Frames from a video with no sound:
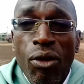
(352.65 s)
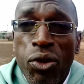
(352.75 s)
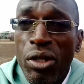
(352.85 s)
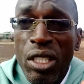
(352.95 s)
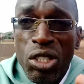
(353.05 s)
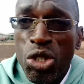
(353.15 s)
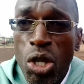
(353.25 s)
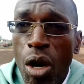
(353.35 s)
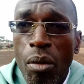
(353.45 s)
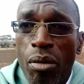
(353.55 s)
for this
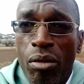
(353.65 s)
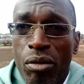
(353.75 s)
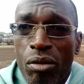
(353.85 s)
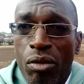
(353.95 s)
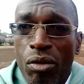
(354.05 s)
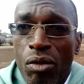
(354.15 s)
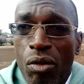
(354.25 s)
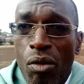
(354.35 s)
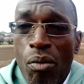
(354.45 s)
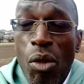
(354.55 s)
job
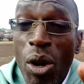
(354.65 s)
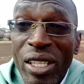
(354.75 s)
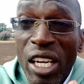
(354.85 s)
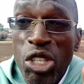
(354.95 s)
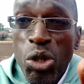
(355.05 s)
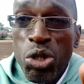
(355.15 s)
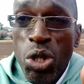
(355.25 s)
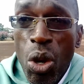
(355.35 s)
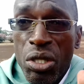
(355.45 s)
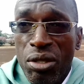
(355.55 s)
more than you,
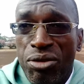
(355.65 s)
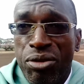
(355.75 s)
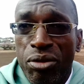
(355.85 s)
Joseph?